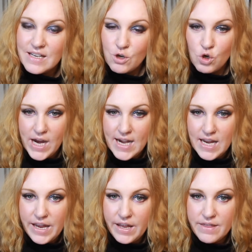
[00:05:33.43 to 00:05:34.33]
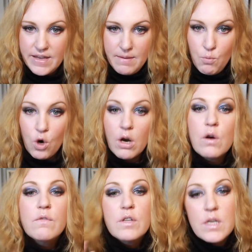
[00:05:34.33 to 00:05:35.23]
creating the more
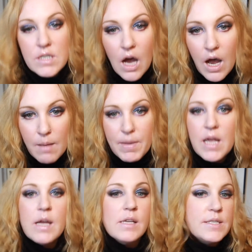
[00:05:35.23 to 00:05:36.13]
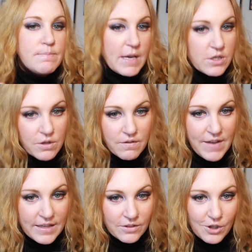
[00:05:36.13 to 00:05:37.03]
over-the-top special
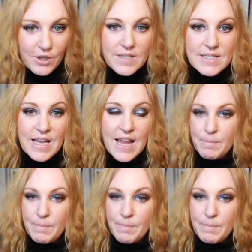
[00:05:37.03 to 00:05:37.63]
event looks.